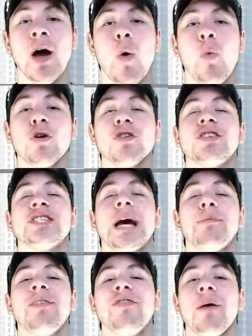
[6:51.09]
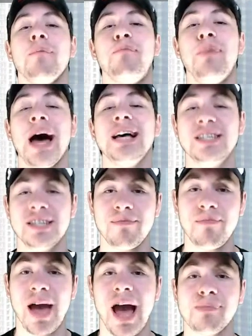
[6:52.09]
were some of the best
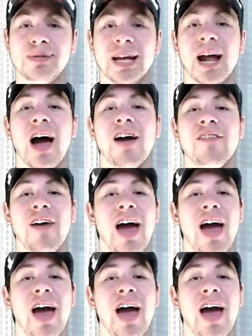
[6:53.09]
maps that I've